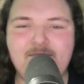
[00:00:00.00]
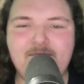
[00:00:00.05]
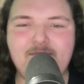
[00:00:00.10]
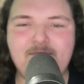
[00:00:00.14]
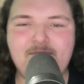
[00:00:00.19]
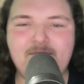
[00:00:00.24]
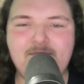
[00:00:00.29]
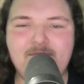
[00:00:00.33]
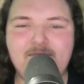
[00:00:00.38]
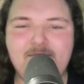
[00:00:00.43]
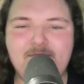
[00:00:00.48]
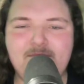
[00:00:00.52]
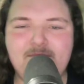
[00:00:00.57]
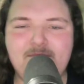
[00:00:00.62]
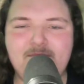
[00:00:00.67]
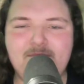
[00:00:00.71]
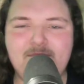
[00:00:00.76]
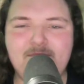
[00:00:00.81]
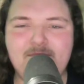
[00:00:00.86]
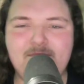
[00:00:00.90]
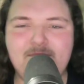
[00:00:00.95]

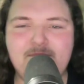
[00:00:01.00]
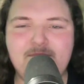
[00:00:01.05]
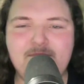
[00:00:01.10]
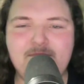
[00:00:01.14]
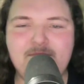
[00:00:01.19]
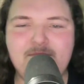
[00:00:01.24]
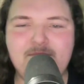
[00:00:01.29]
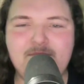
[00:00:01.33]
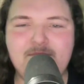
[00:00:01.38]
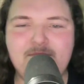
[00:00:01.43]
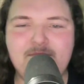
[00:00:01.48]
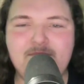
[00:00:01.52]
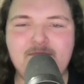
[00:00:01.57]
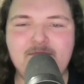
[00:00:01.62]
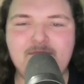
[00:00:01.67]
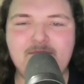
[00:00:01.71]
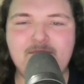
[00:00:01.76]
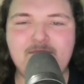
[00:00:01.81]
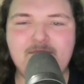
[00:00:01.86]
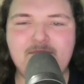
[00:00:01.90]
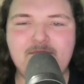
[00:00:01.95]

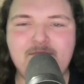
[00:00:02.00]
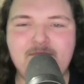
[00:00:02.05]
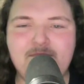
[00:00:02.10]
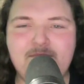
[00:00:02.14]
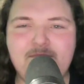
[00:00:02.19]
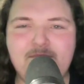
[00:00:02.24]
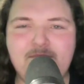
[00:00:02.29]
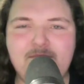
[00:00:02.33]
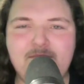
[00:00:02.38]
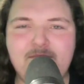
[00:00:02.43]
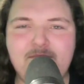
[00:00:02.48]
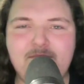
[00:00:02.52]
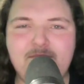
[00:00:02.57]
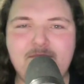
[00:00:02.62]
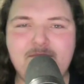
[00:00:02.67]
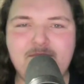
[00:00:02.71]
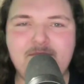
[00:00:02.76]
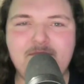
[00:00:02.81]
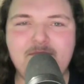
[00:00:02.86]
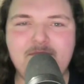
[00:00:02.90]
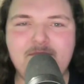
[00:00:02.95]

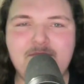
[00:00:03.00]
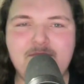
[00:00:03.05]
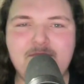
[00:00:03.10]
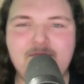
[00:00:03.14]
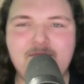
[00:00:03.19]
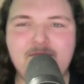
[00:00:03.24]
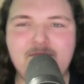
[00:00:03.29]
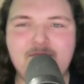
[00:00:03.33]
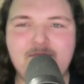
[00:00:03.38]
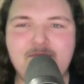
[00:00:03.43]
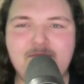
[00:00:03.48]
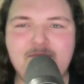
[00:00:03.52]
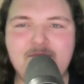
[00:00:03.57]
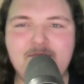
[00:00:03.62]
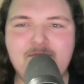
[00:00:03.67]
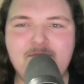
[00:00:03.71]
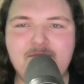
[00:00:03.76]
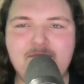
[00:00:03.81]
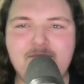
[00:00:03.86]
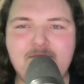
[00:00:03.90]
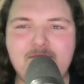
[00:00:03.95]

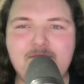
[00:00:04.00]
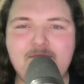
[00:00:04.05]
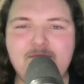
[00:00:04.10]
[no speech]